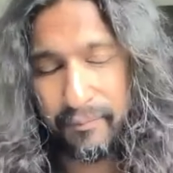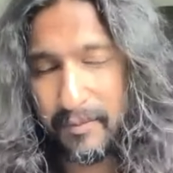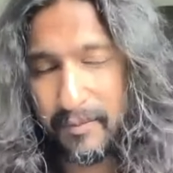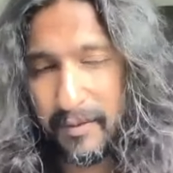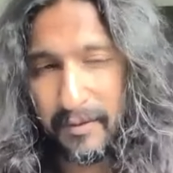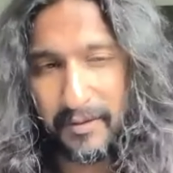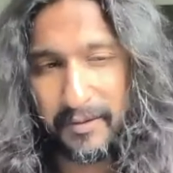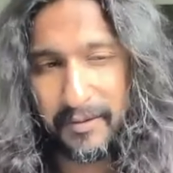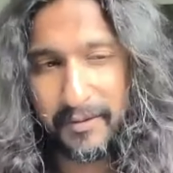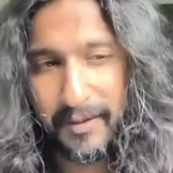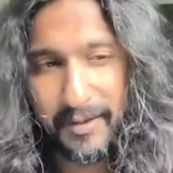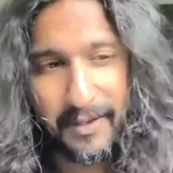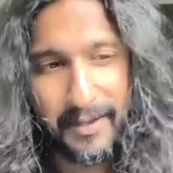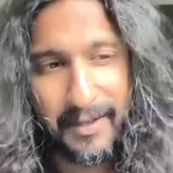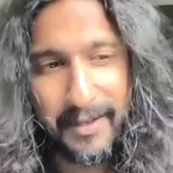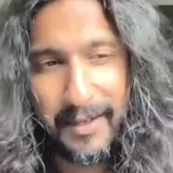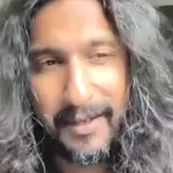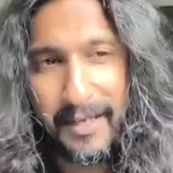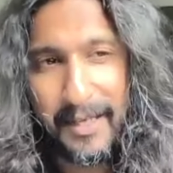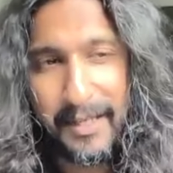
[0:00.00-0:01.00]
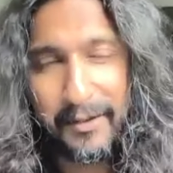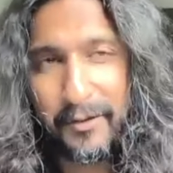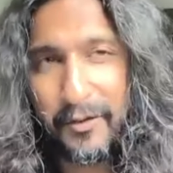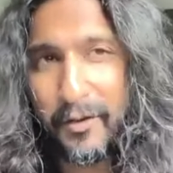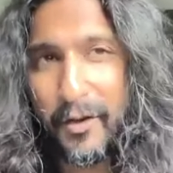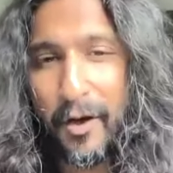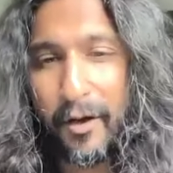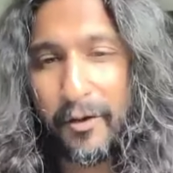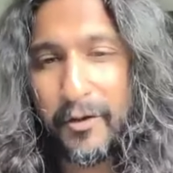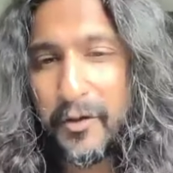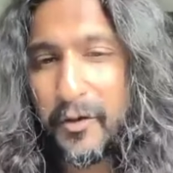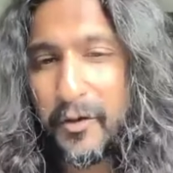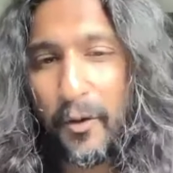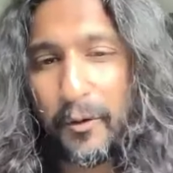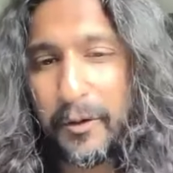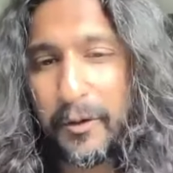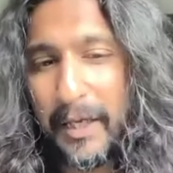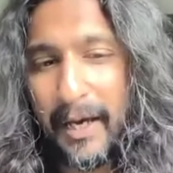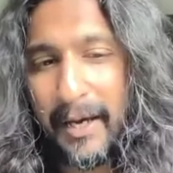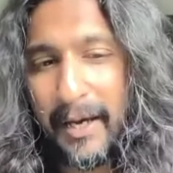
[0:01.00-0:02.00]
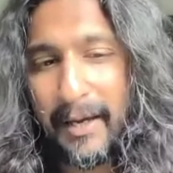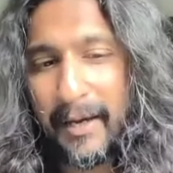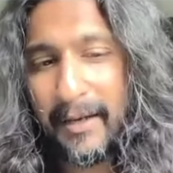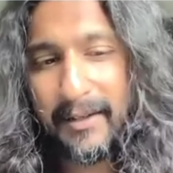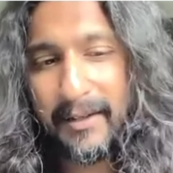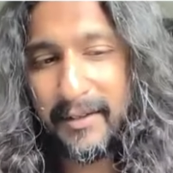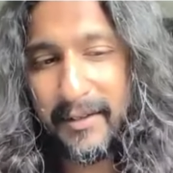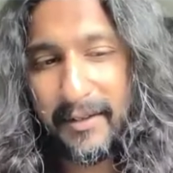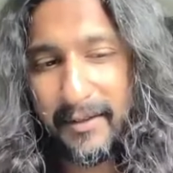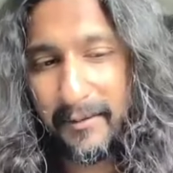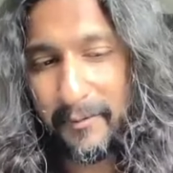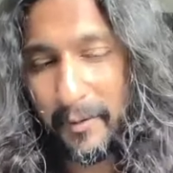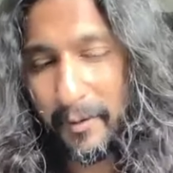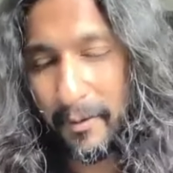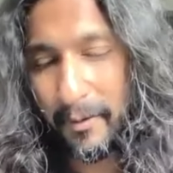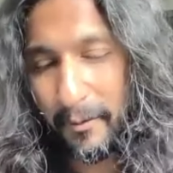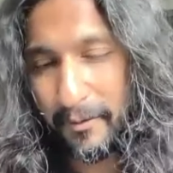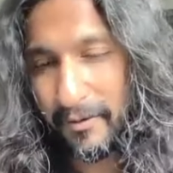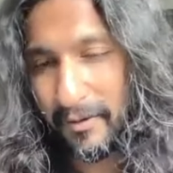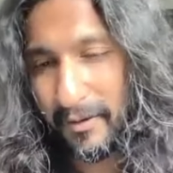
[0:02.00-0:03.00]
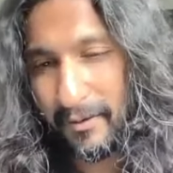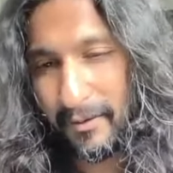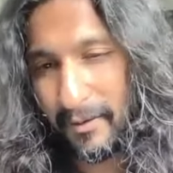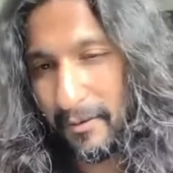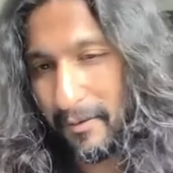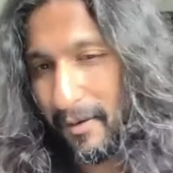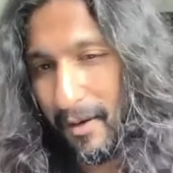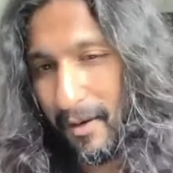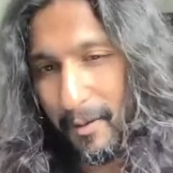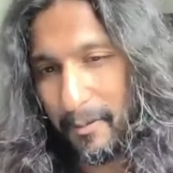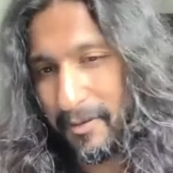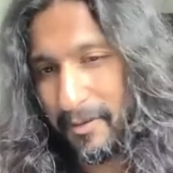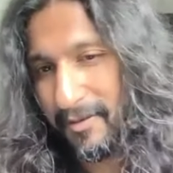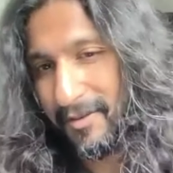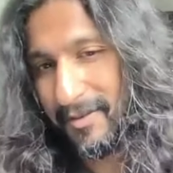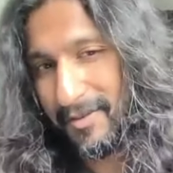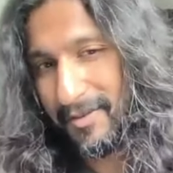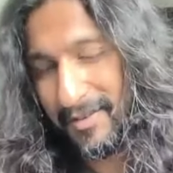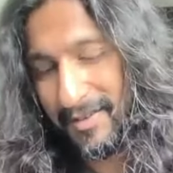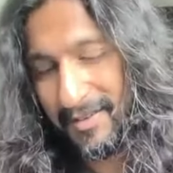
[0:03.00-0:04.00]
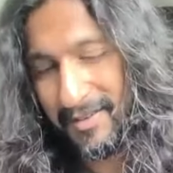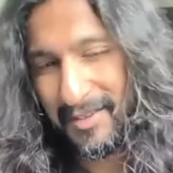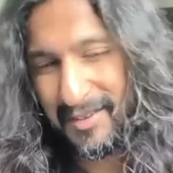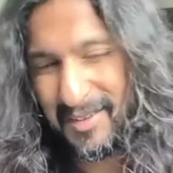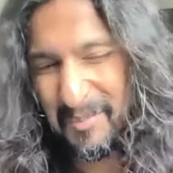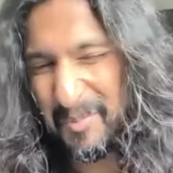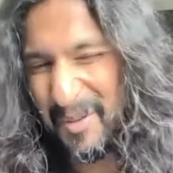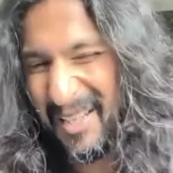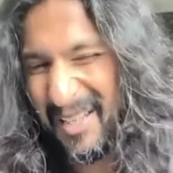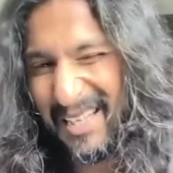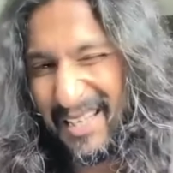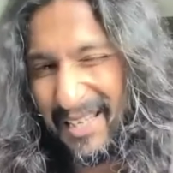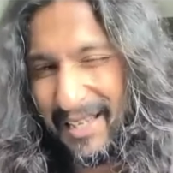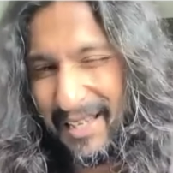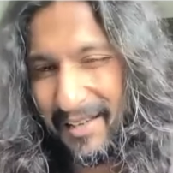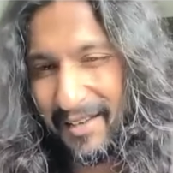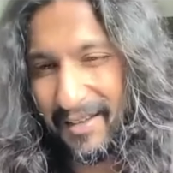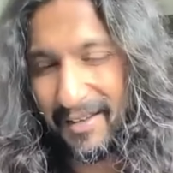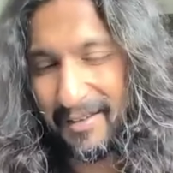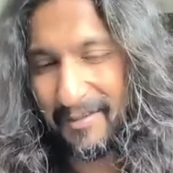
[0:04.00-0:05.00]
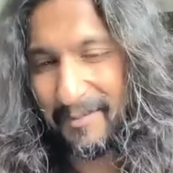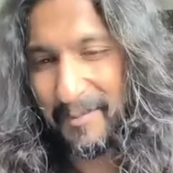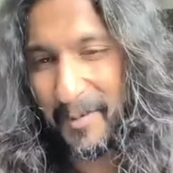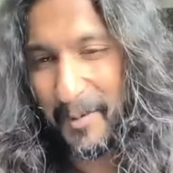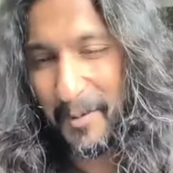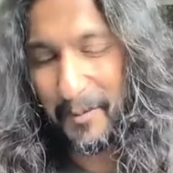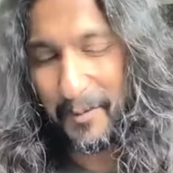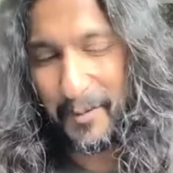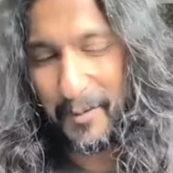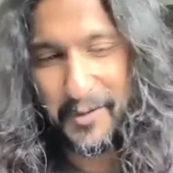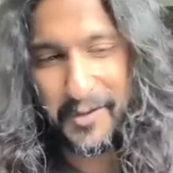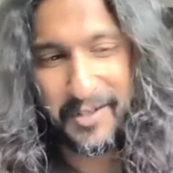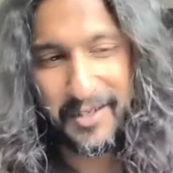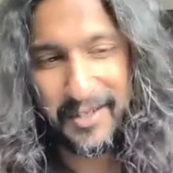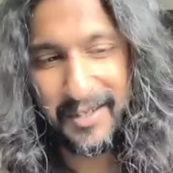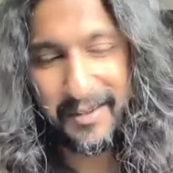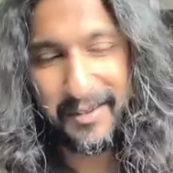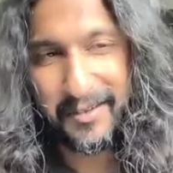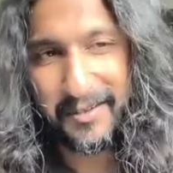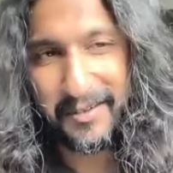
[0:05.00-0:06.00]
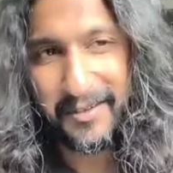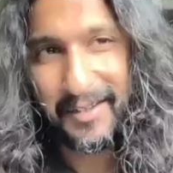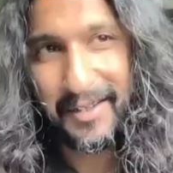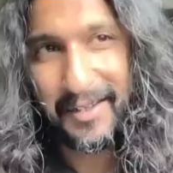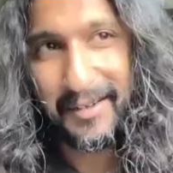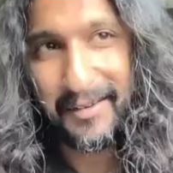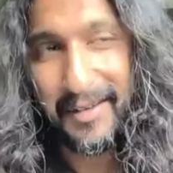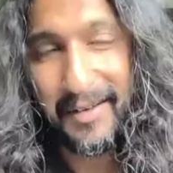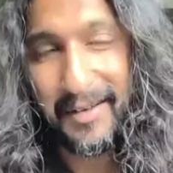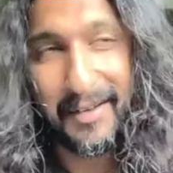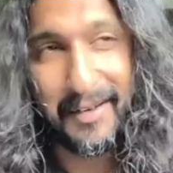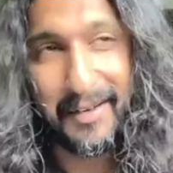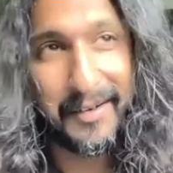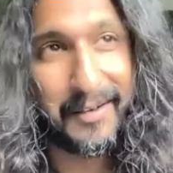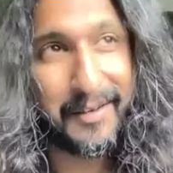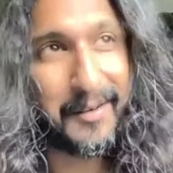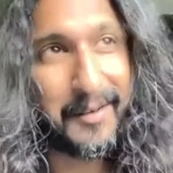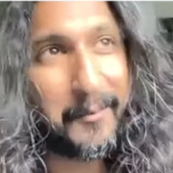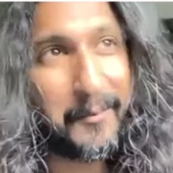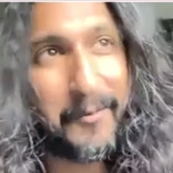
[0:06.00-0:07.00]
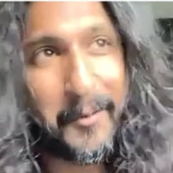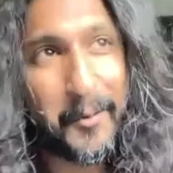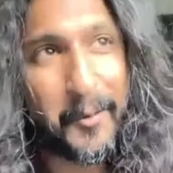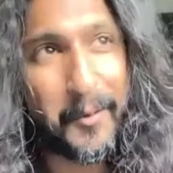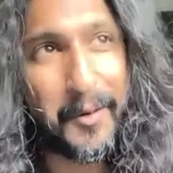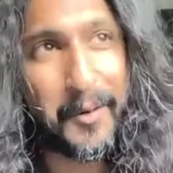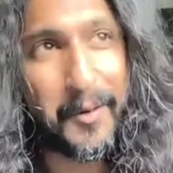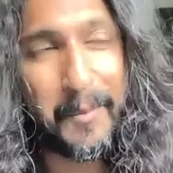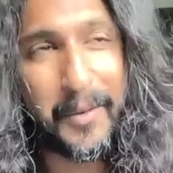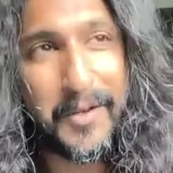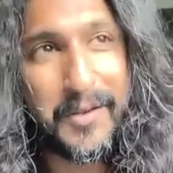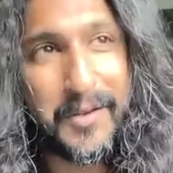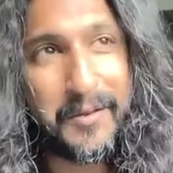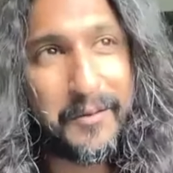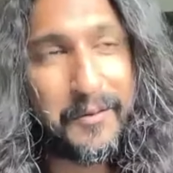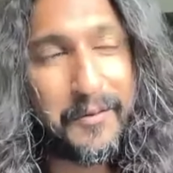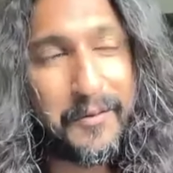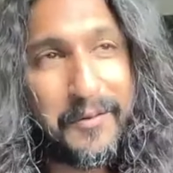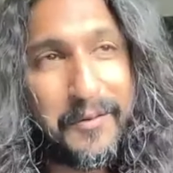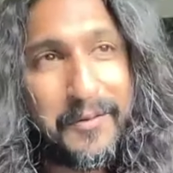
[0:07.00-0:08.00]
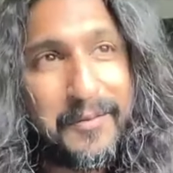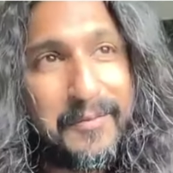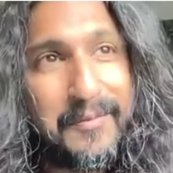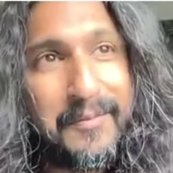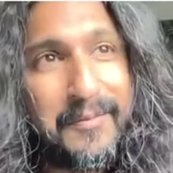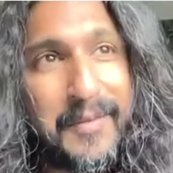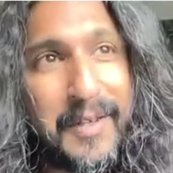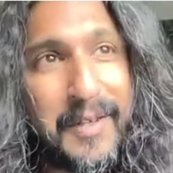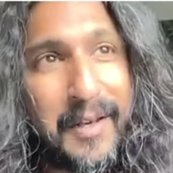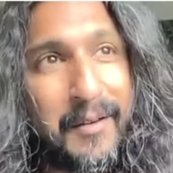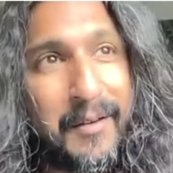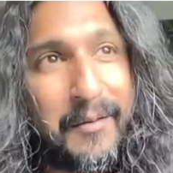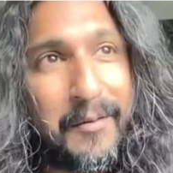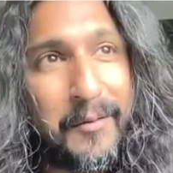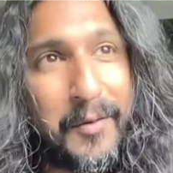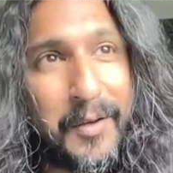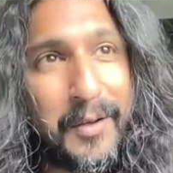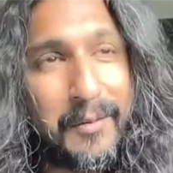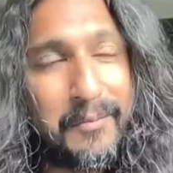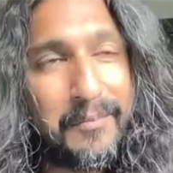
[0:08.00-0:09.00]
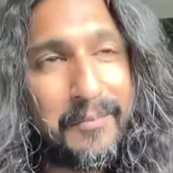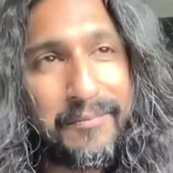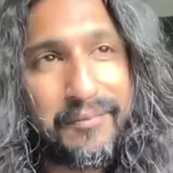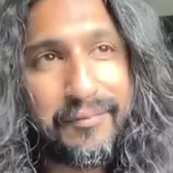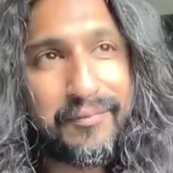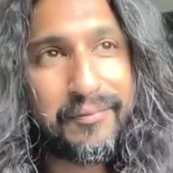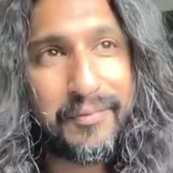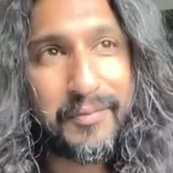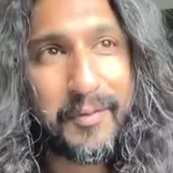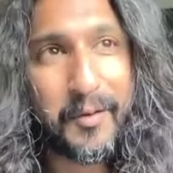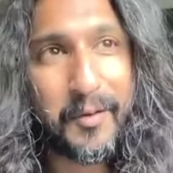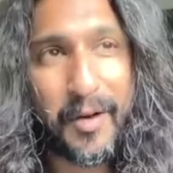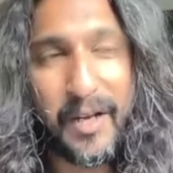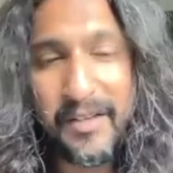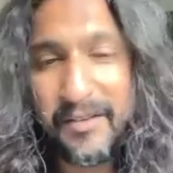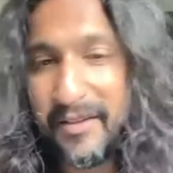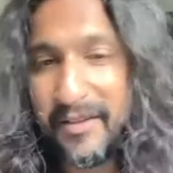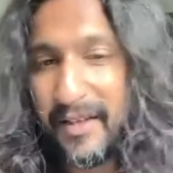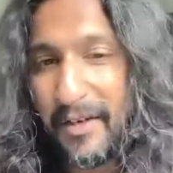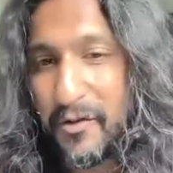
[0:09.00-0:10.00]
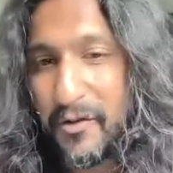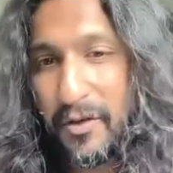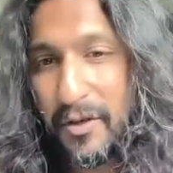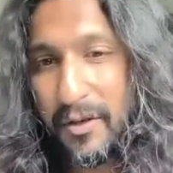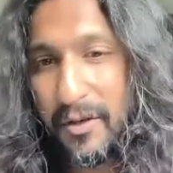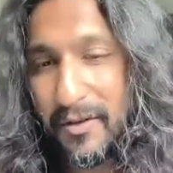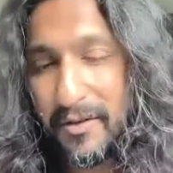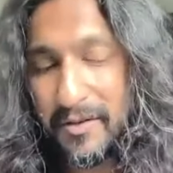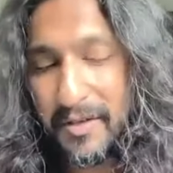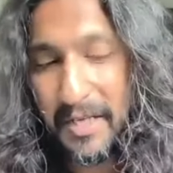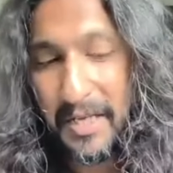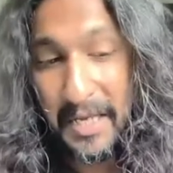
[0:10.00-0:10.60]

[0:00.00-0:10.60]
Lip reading: this college called the IIT. For those that don't know, it's a pretty geeky university in India for a bunch of, you know, real crazy engineers.